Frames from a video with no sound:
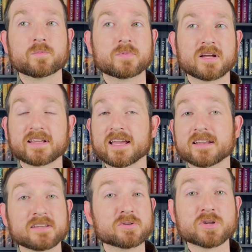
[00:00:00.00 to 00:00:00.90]

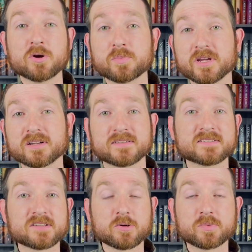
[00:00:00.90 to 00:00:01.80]
again, utopia,
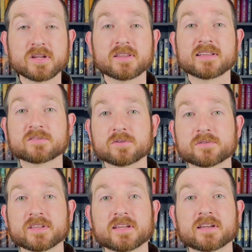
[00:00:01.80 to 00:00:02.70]
dystopia, that sort of
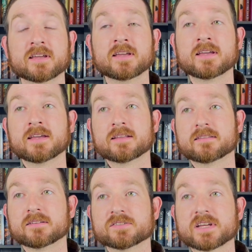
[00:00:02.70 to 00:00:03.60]
thing.
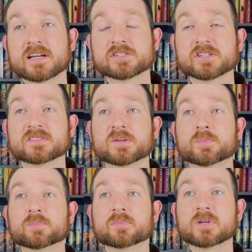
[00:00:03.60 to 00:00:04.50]
There's actually
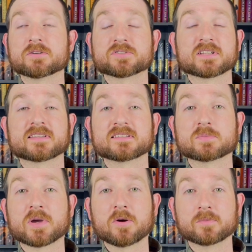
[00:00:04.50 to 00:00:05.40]
some interesting things
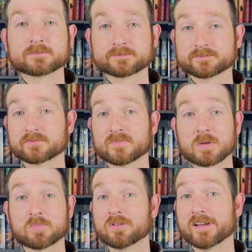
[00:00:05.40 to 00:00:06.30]
about
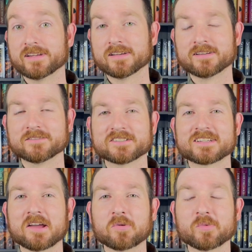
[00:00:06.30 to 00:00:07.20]
plague, which is
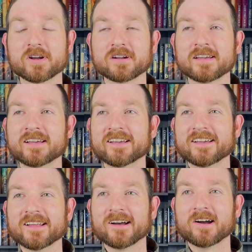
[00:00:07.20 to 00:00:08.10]
kind of weird,
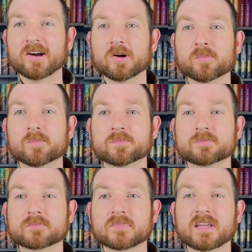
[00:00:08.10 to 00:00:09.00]

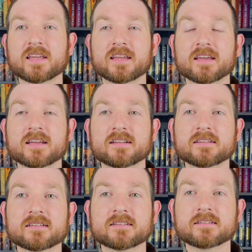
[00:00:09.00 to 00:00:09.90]

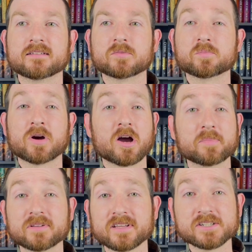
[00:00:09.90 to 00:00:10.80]
and
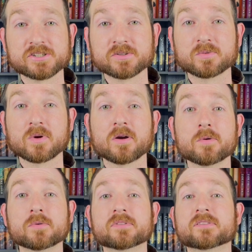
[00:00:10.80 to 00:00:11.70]
population
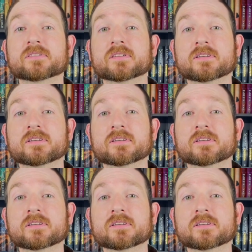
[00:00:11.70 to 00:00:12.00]
growth,